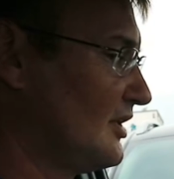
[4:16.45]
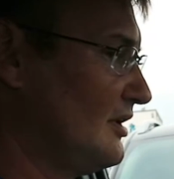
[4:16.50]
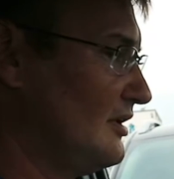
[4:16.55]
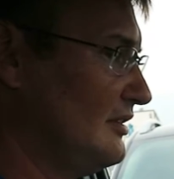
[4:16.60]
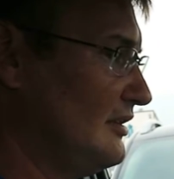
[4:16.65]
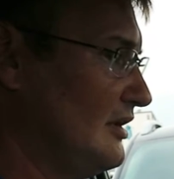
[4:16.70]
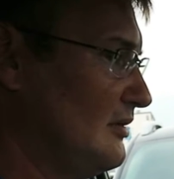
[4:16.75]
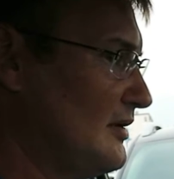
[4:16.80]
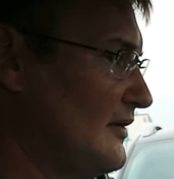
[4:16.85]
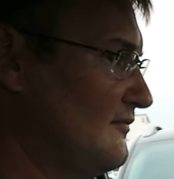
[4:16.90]

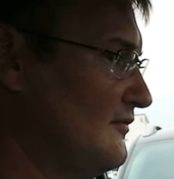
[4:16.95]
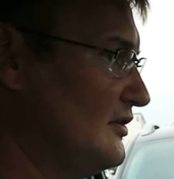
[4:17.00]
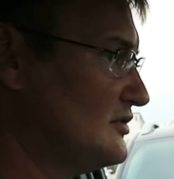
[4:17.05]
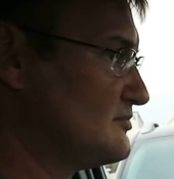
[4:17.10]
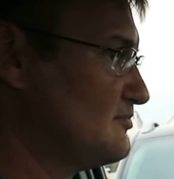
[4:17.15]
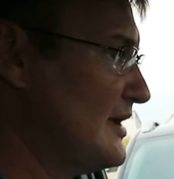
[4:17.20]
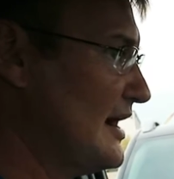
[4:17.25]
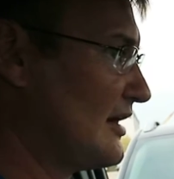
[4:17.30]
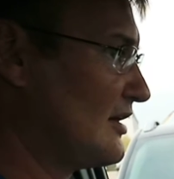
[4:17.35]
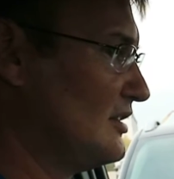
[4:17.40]
And now my
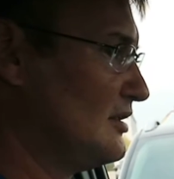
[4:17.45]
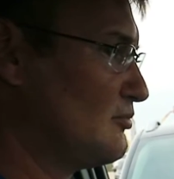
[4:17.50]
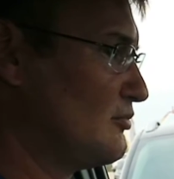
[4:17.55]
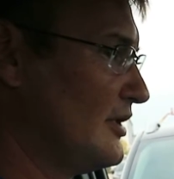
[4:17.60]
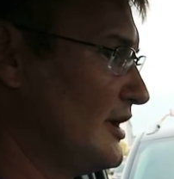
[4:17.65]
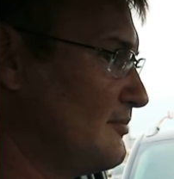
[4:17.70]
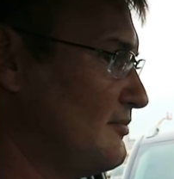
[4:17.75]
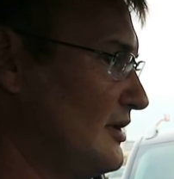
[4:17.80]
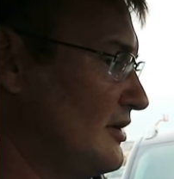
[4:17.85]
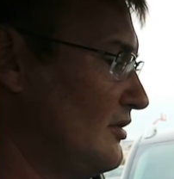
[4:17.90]
foot's back on the
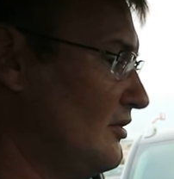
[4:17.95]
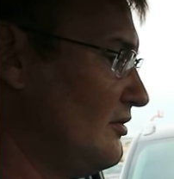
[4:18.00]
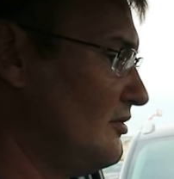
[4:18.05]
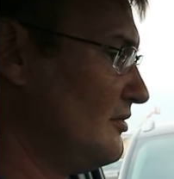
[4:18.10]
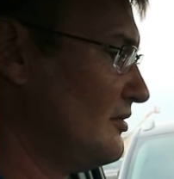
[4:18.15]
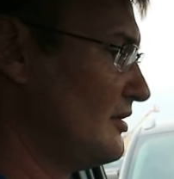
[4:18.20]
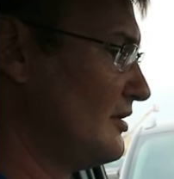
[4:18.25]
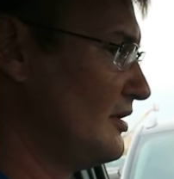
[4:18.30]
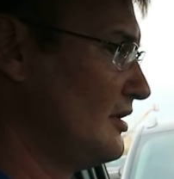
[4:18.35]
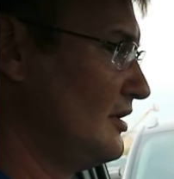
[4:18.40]
brake pedal,
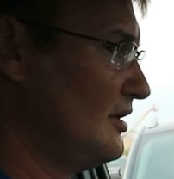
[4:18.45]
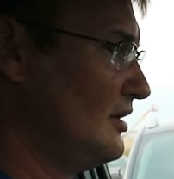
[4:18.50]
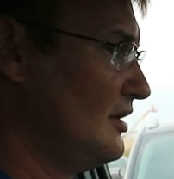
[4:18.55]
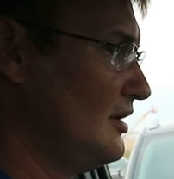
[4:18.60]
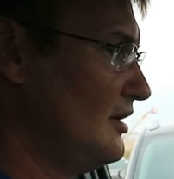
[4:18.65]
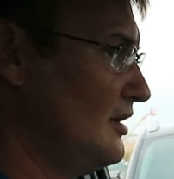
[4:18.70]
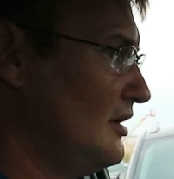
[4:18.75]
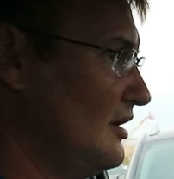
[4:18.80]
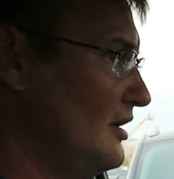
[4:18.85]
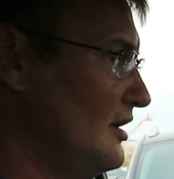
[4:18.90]

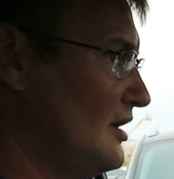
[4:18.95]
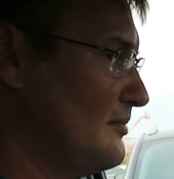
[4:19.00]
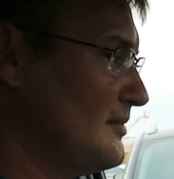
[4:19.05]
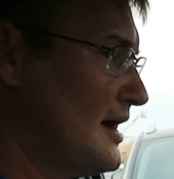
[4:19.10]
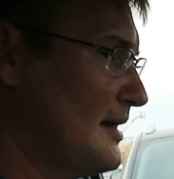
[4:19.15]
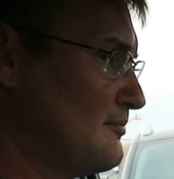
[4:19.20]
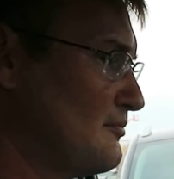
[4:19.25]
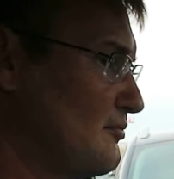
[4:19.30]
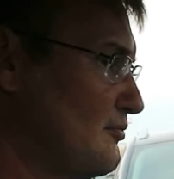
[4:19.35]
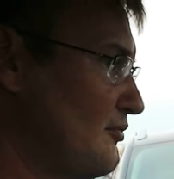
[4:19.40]
and I'm
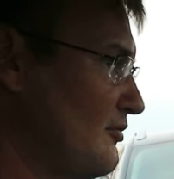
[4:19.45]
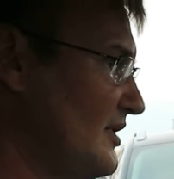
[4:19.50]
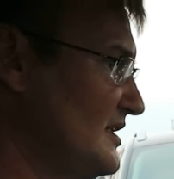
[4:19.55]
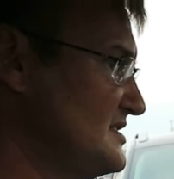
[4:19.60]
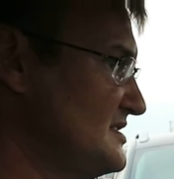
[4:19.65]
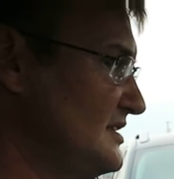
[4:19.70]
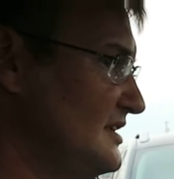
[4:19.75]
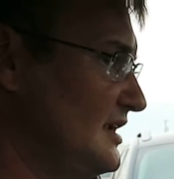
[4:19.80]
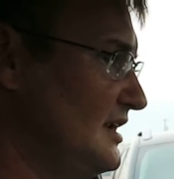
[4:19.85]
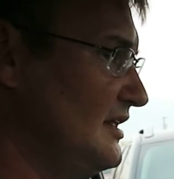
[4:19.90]
not
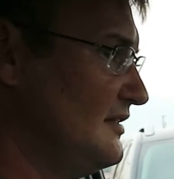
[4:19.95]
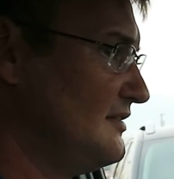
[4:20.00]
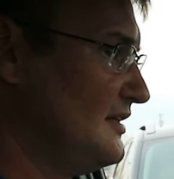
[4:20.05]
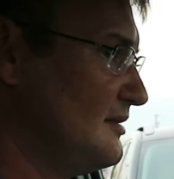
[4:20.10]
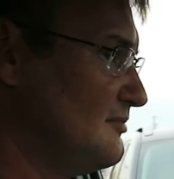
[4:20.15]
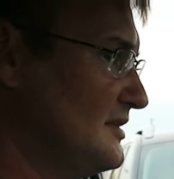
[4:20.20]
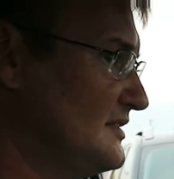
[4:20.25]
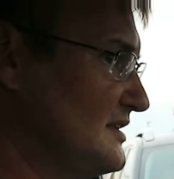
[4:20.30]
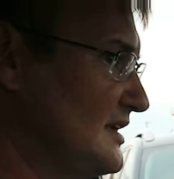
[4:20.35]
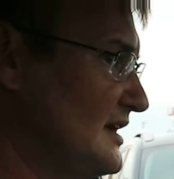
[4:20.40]
pressing
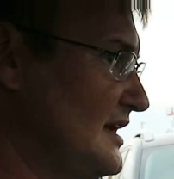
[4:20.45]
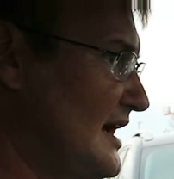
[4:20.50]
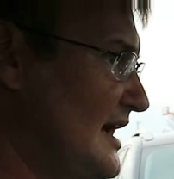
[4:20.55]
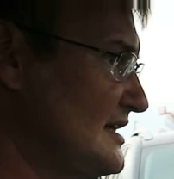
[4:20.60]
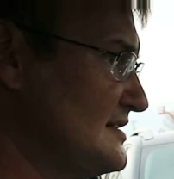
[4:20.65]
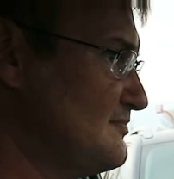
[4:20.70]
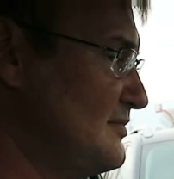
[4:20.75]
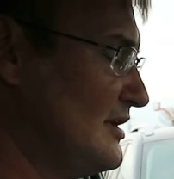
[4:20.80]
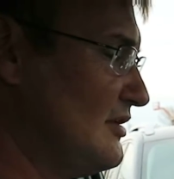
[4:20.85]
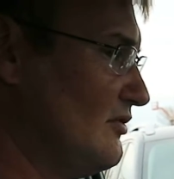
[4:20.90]
anything but the
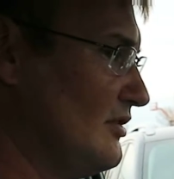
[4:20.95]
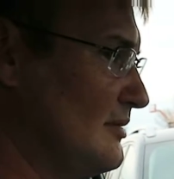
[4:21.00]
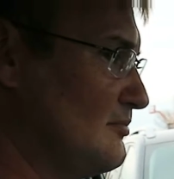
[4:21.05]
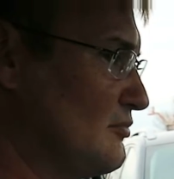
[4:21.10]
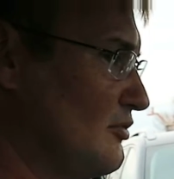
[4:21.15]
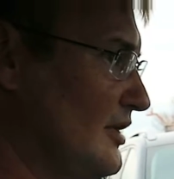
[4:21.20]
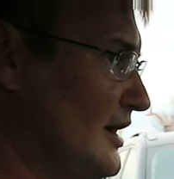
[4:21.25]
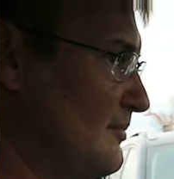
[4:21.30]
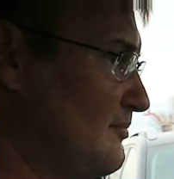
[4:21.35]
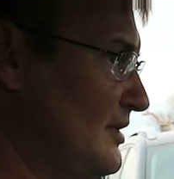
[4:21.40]
gas pedal and
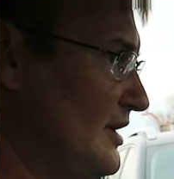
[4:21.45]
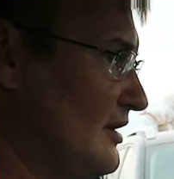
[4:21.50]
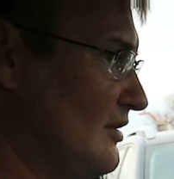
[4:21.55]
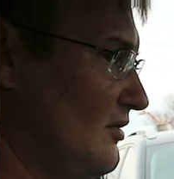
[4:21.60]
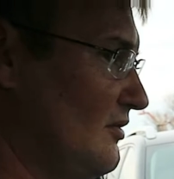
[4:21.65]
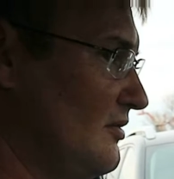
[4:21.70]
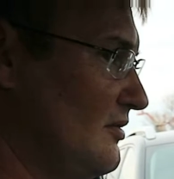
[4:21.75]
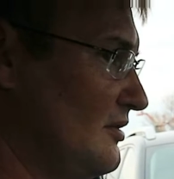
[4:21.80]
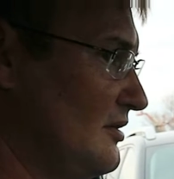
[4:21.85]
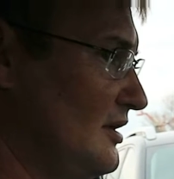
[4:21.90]
brake
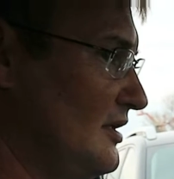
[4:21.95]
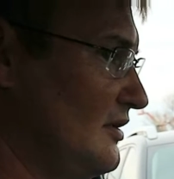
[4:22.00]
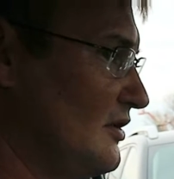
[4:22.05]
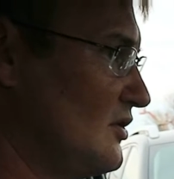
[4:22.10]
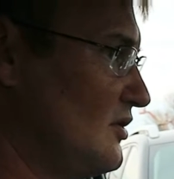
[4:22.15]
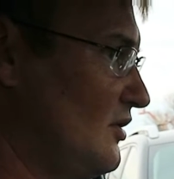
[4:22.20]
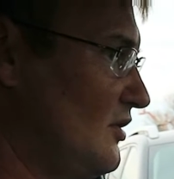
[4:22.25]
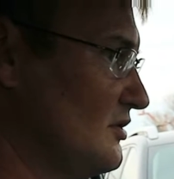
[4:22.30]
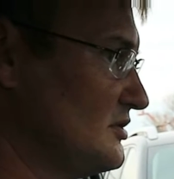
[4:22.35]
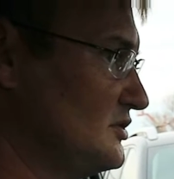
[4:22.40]
pedal, and the
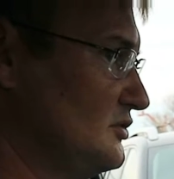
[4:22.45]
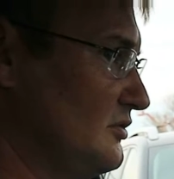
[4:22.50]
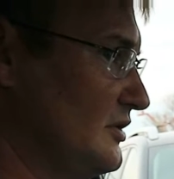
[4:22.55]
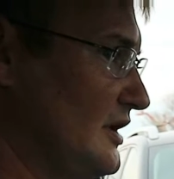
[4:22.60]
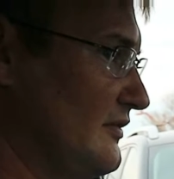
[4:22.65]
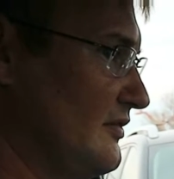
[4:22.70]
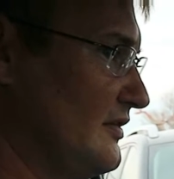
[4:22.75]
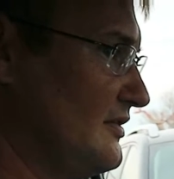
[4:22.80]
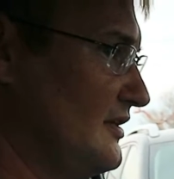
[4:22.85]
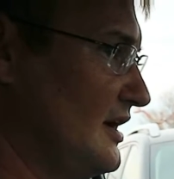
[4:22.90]
car is doing
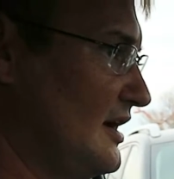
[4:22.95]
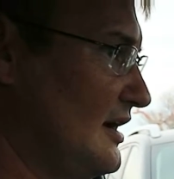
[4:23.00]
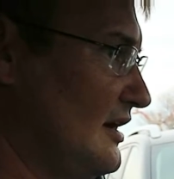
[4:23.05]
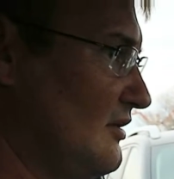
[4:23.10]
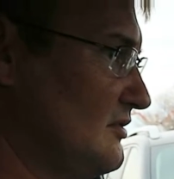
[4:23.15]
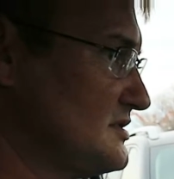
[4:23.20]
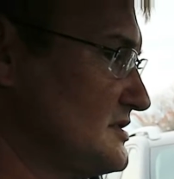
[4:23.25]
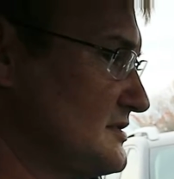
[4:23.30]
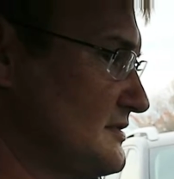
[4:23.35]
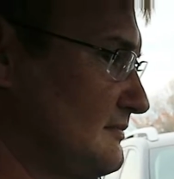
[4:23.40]
everything
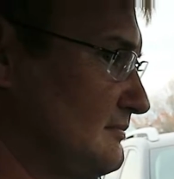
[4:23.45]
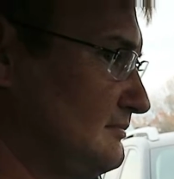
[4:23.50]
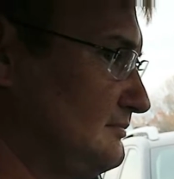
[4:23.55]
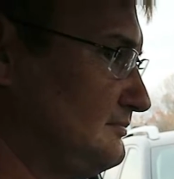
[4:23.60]
else.